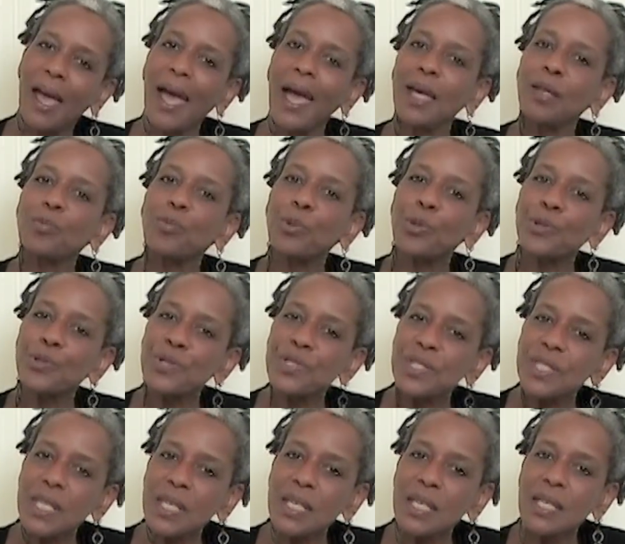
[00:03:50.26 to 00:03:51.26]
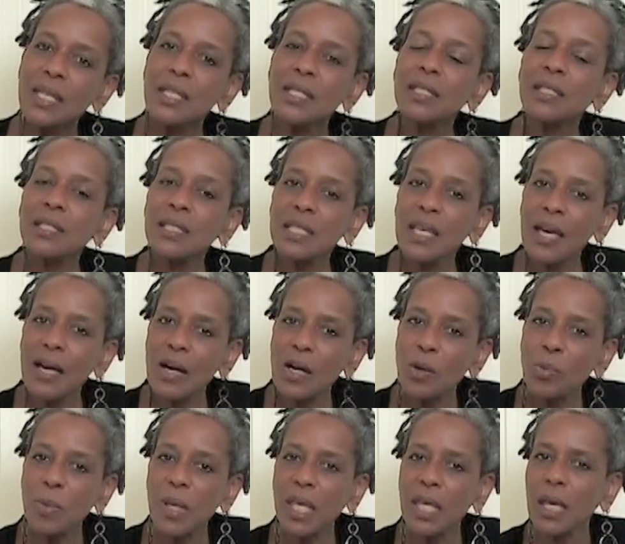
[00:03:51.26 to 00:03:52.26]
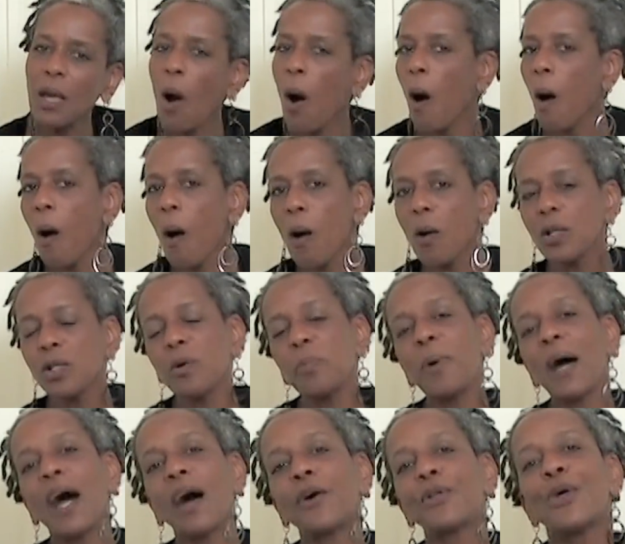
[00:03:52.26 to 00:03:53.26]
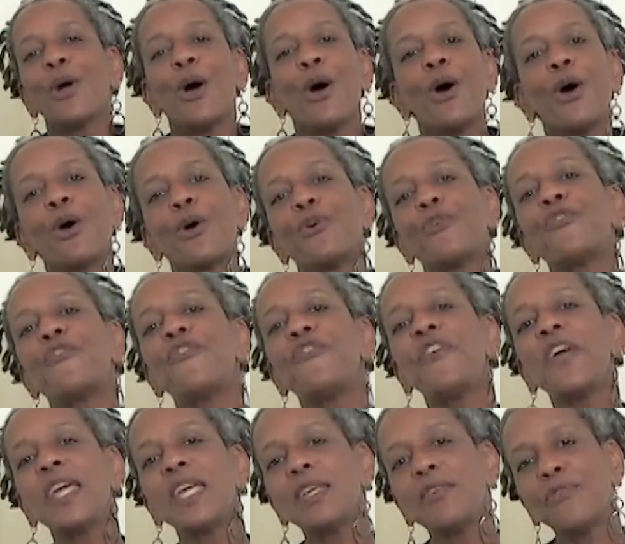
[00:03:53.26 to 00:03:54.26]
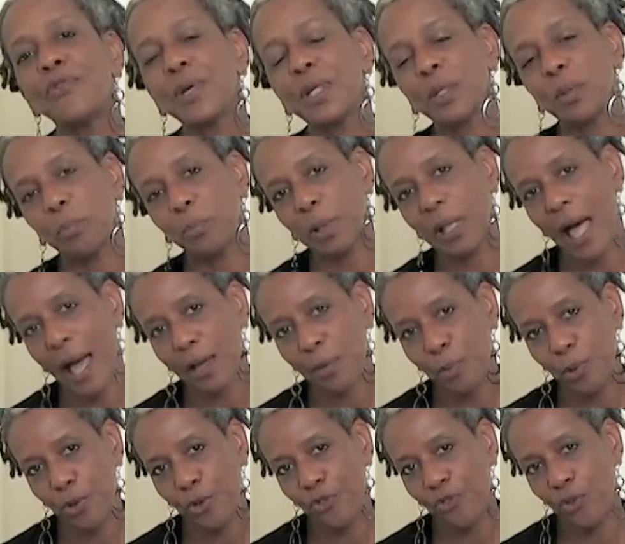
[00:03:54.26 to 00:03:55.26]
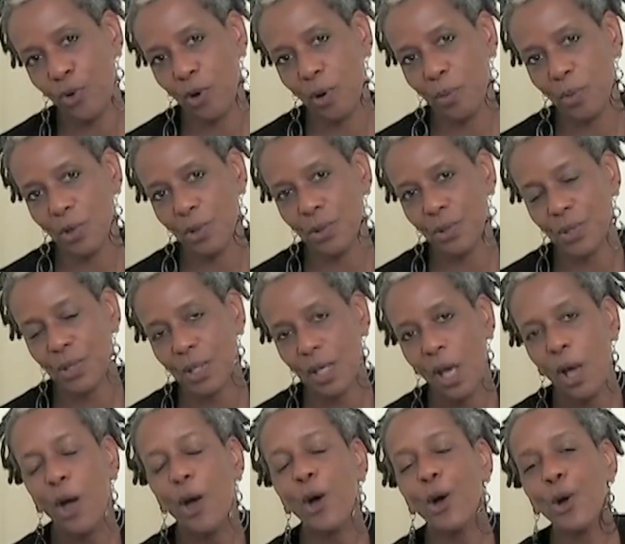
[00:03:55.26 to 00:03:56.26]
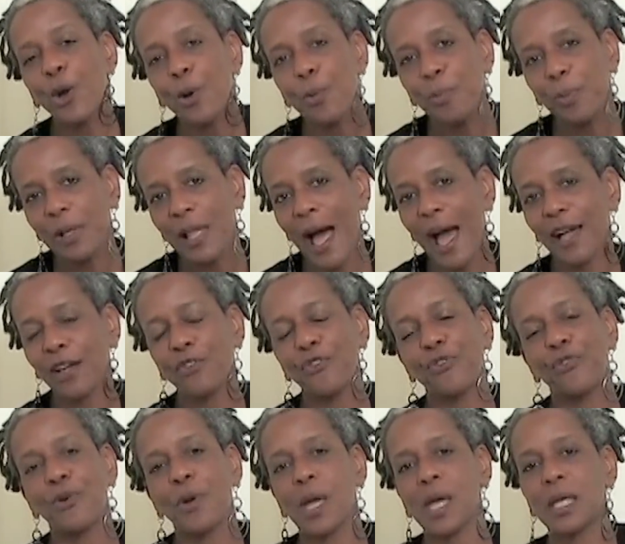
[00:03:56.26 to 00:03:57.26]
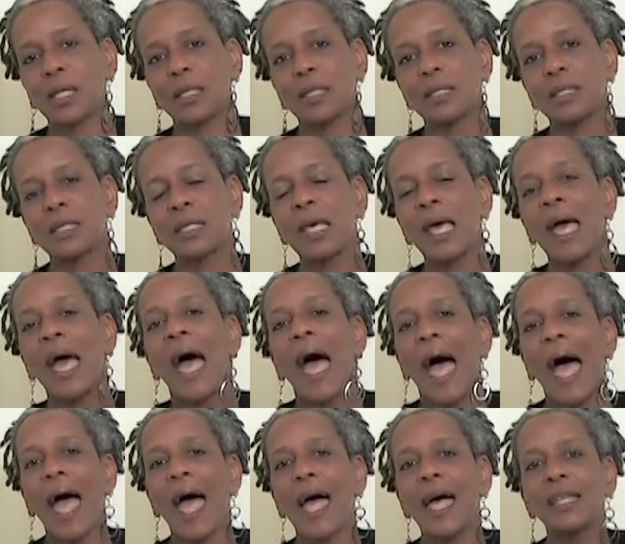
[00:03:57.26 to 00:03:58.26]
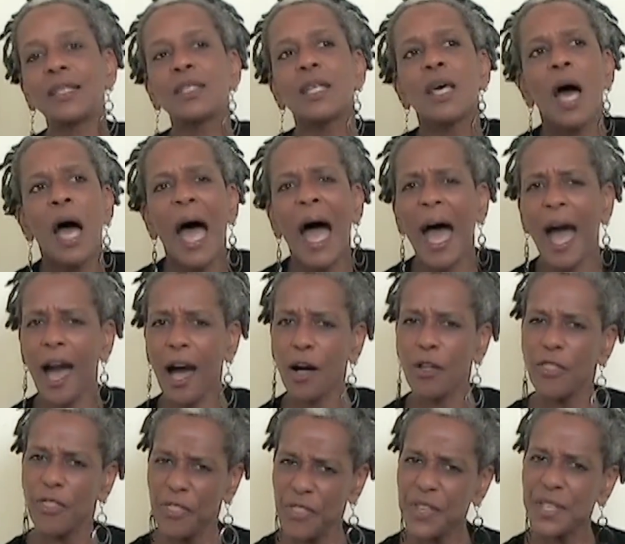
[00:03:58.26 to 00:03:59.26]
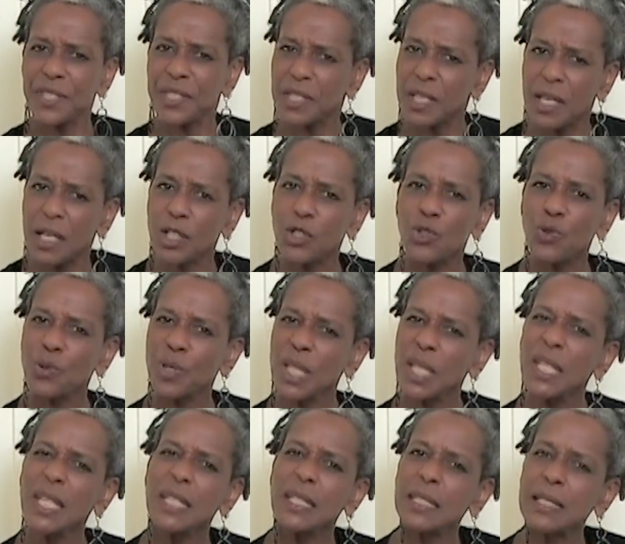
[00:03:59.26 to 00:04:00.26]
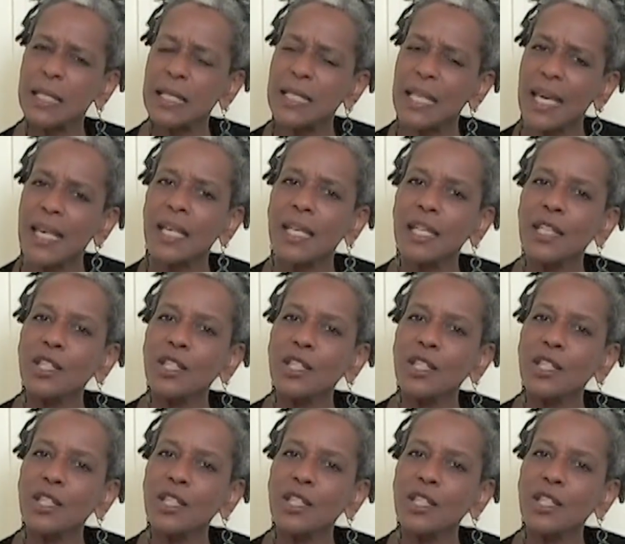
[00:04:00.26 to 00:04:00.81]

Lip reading: and proceed to tell me all about her favorite black performers, her black friends, and how this country needs to take